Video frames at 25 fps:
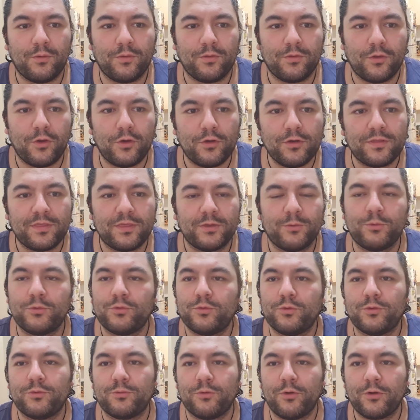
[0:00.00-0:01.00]
the only thing we're
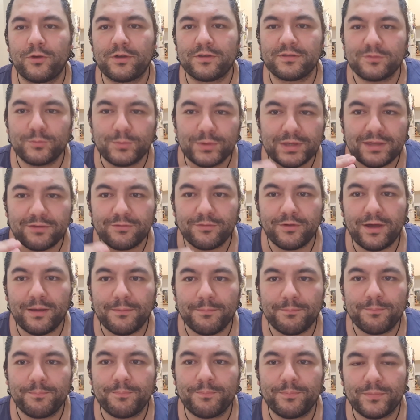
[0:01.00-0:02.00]
doing wrong is we give
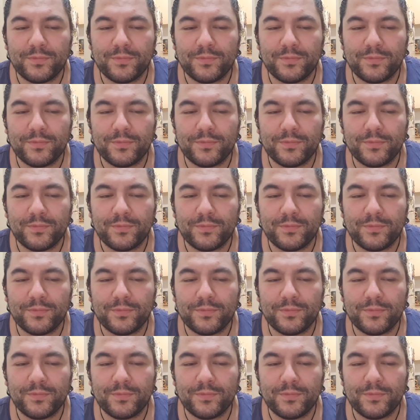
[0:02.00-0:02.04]
up.